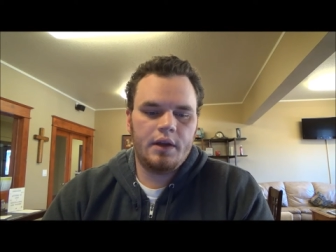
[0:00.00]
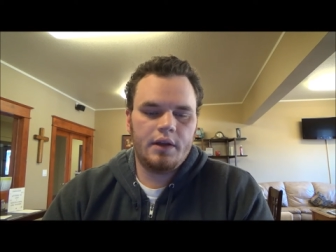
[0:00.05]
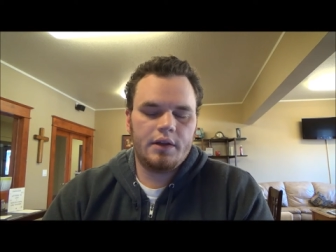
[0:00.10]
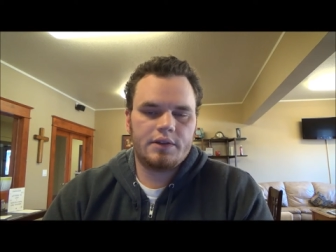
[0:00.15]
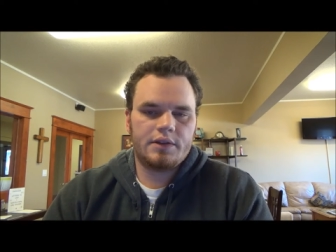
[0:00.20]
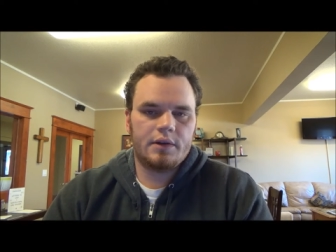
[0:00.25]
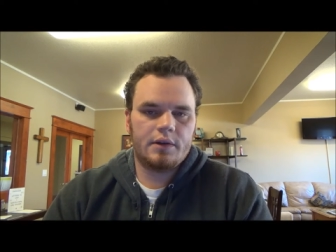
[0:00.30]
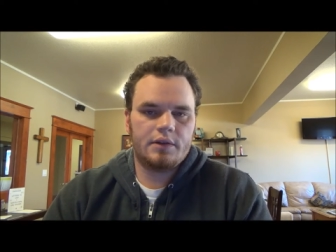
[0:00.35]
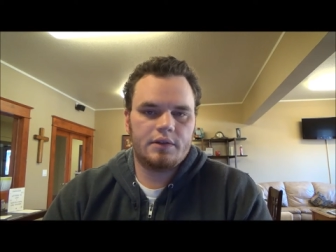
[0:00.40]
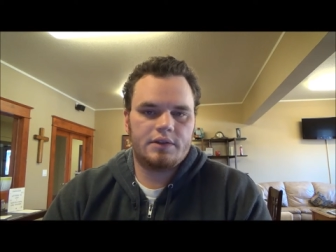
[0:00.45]

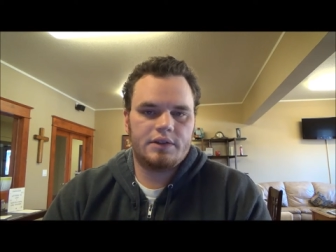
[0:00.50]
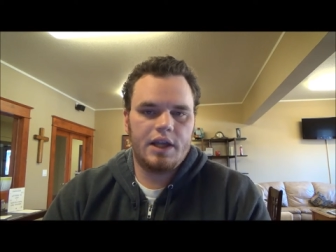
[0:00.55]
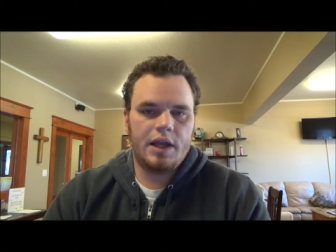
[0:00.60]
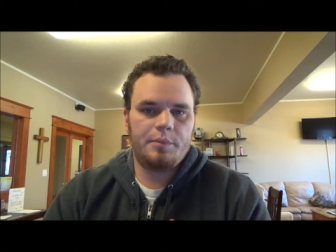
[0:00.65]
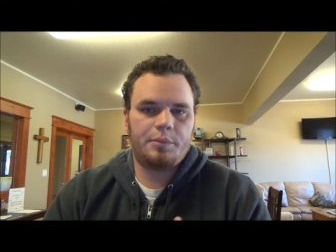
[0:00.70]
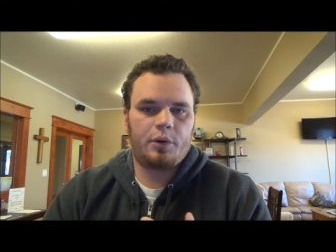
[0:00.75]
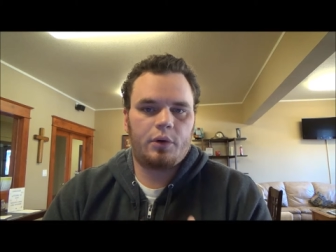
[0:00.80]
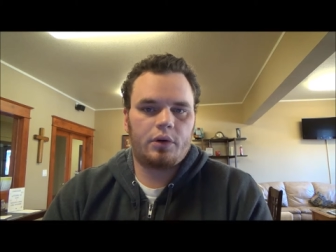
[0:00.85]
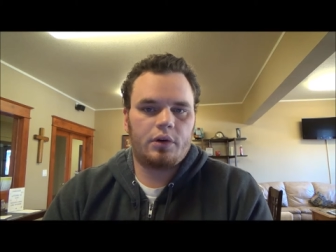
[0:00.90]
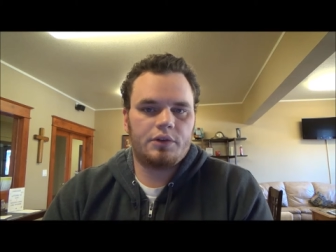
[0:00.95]
So,
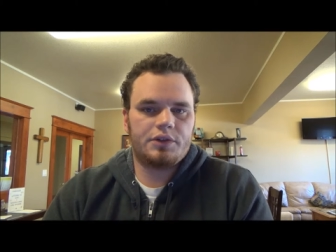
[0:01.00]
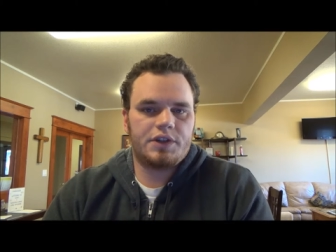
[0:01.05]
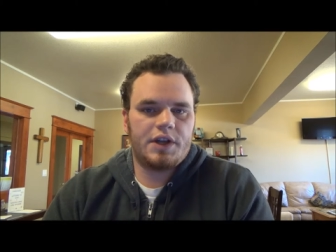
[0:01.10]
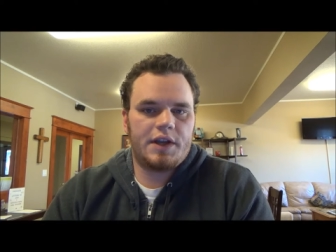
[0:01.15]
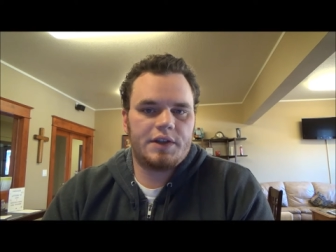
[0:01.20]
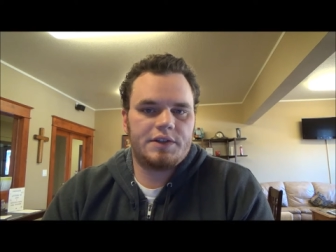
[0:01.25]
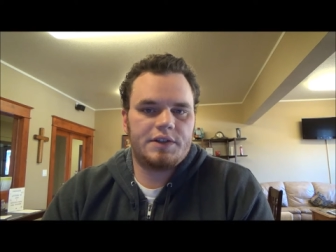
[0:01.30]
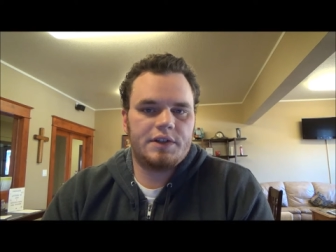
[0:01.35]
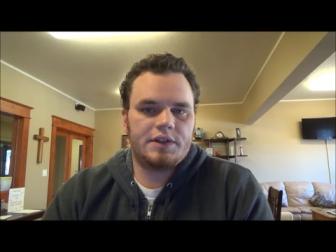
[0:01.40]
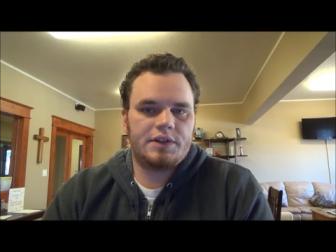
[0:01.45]
temporal
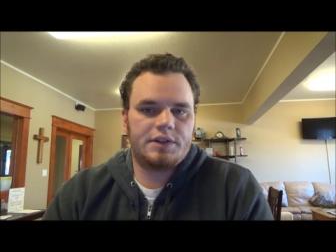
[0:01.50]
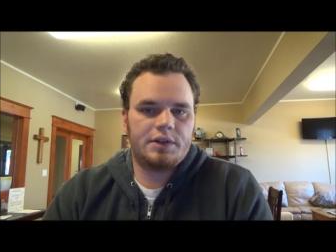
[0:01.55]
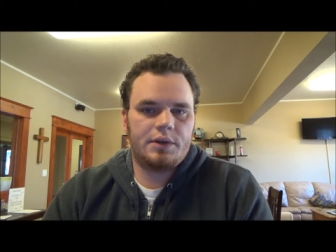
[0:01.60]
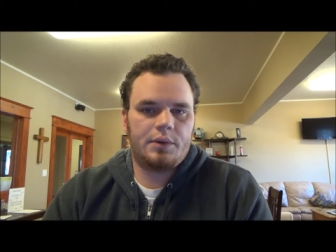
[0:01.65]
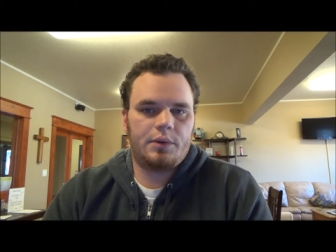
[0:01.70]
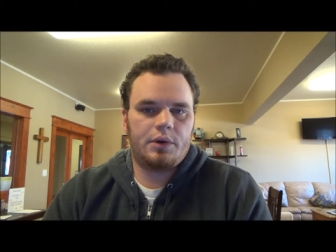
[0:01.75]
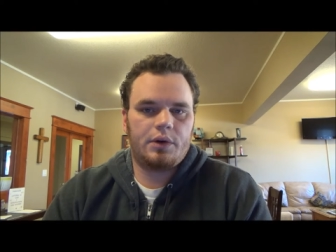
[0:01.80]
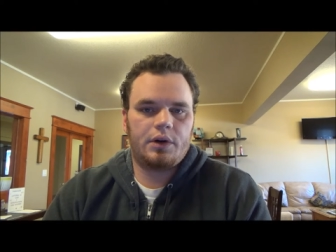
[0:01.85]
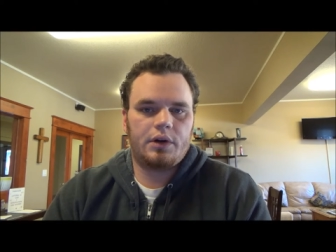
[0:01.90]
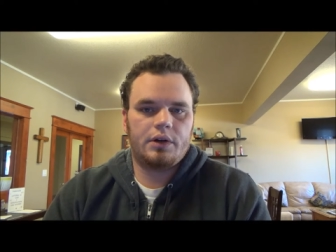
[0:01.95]
justice,
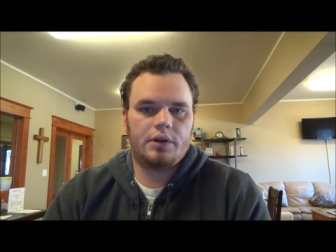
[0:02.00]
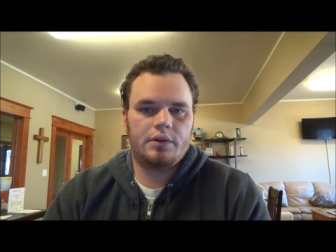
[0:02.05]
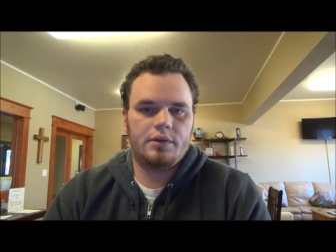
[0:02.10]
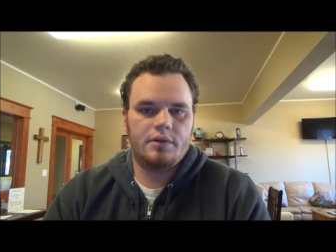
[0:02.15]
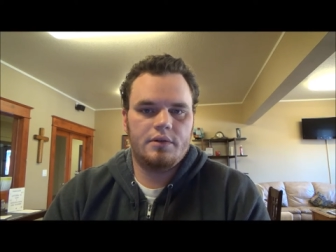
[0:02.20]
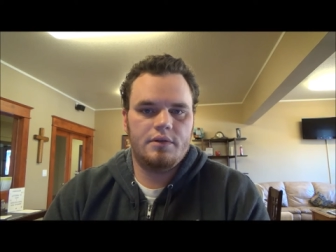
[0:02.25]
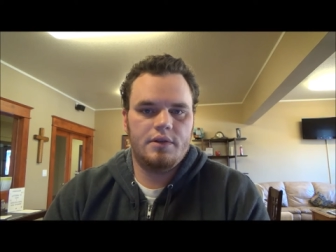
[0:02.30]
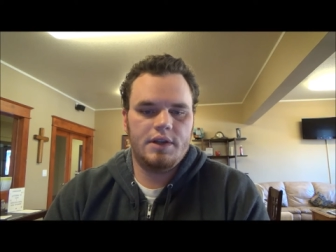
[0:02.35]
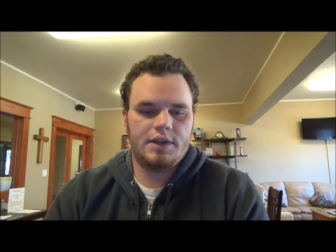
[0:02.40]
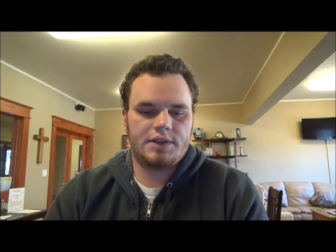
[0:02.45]
or
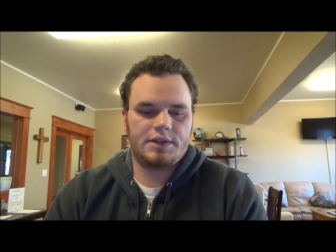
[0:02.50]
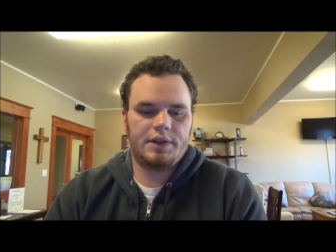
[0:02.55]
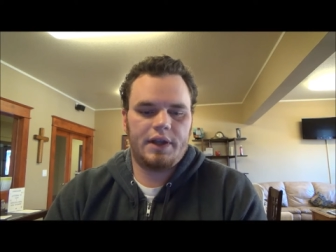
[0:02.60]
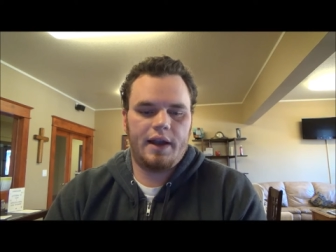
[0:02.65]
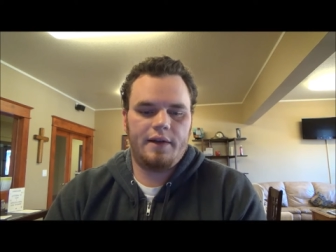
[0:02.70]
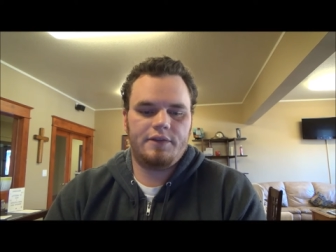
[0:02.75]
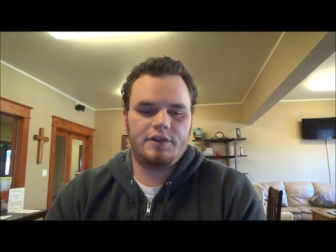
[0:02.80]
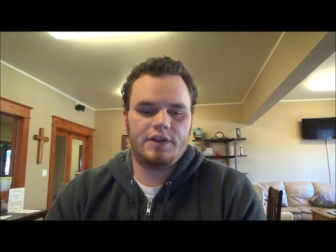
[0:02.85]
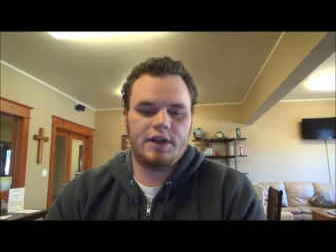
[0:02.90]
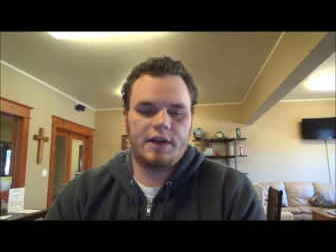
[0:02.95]
this
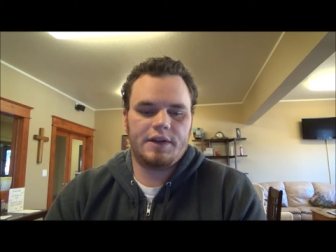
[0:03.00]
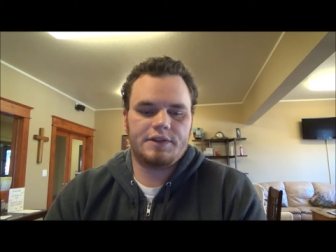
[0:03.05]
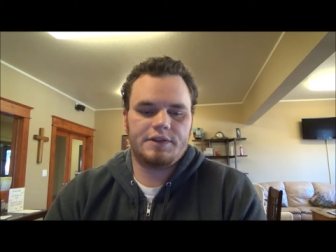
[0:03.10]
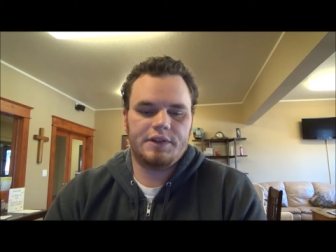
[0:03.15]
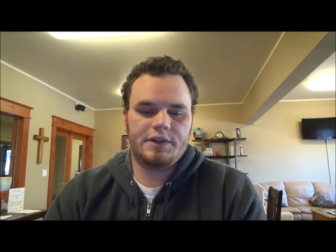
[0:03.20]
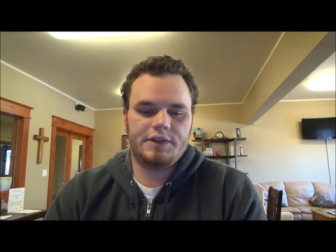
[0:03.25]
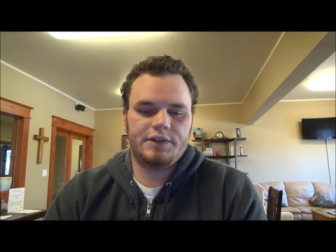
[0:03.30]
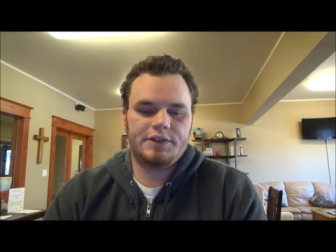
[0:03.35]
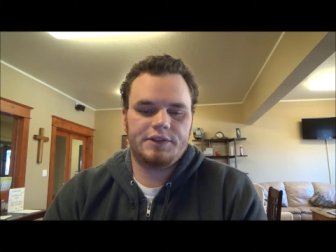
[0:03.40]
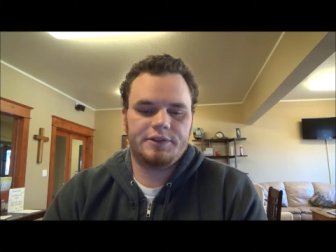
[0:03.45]
life
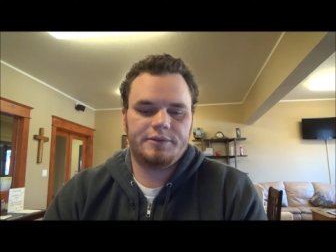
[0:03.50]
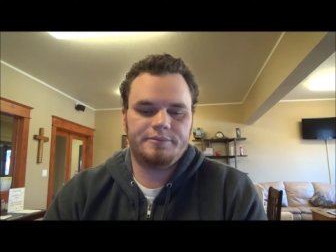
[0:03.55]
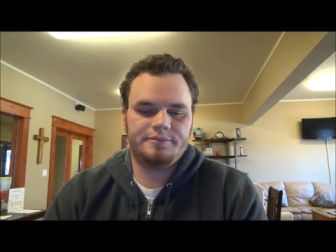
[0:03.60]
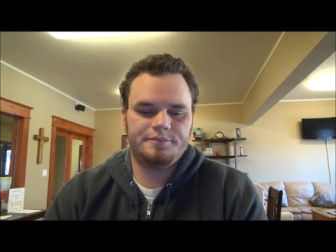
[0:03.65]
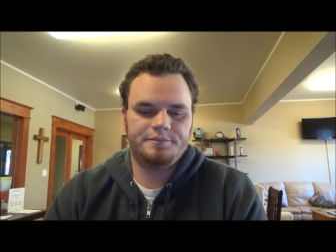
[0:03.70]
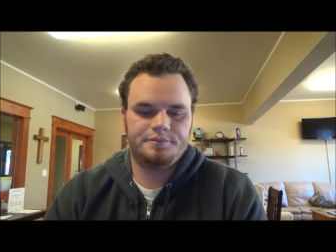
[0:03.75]
justice,